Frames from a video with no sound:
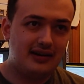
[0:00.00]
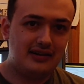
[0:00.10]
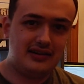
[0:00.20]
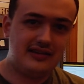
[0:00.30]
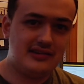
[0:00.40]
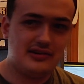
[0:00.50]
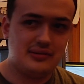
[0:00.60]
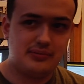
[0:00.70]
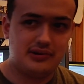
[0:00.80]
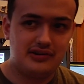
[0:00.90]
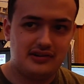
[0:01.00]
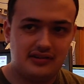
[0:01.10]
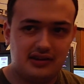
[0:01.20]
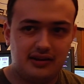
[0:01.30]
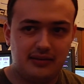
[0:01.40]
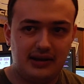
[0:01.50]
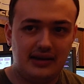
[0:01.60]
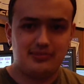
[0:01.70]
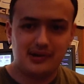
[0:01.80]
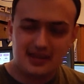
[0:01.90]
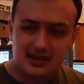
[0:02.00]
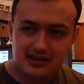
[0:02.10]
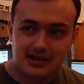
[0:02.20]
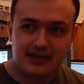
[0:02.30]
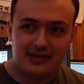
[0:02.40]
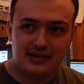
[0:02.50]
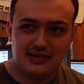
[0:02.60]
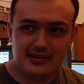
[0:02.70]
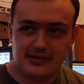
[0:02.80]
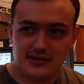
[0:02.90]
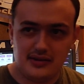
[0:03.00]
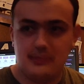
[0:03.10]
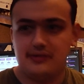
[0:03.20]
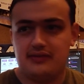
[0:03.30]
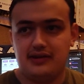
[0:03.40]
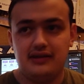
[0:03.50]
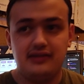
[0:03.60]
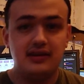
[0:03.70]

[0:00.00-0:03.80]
test all the projects that I make throughout the entirety of the development phase.